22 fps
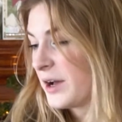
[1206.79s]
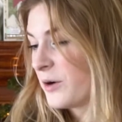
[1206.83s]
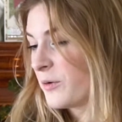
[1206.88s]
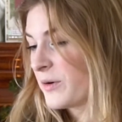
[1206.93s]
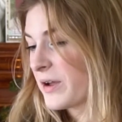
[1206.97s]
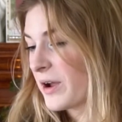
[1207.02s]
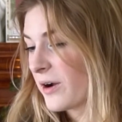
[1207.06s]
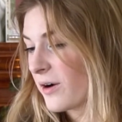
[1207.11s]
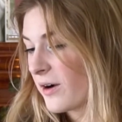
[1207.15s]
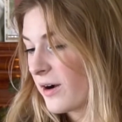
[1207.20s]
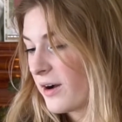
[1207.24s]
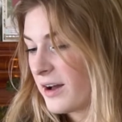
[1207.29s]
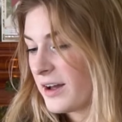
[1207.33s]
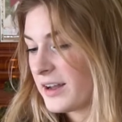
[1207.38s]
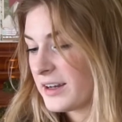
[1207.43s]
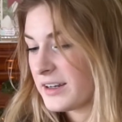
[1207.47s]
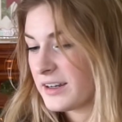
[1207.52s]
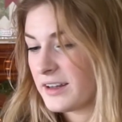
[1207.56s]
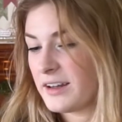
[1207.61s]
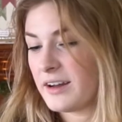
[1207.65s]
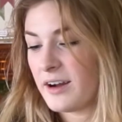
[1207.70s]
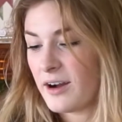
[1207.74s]
we are
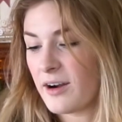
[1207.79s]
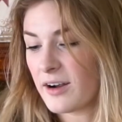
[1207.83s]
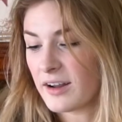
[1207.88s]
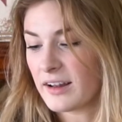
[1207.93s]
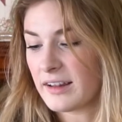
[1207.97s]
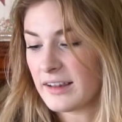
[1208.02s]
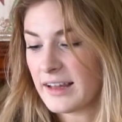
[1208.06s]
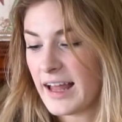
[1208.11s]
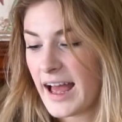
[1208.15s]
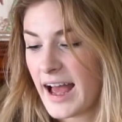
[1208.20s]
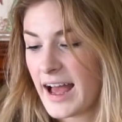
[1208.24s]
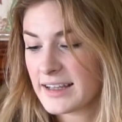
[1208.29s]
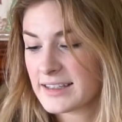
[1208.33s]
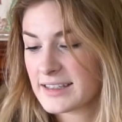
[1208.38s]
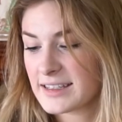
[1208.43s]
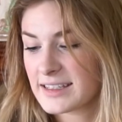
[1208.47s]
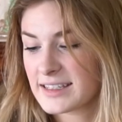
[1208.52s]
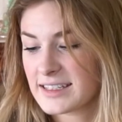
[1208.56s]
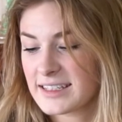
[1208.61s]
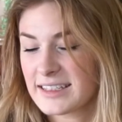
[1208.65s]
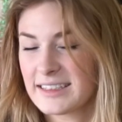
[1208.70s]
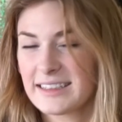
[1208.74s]
on our
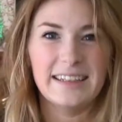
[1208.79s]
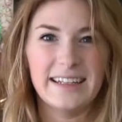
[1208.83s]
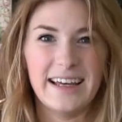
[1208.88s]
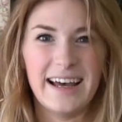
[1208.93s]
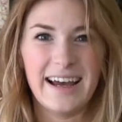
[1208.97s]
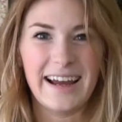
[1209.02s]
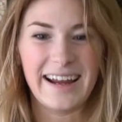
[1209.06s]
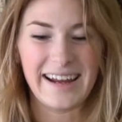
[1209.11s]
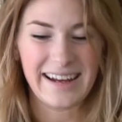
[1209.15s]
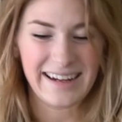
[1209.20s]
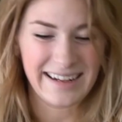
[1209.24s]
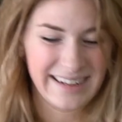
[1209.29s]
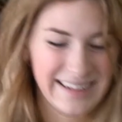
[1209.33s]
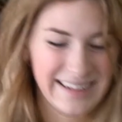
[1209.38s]
last line.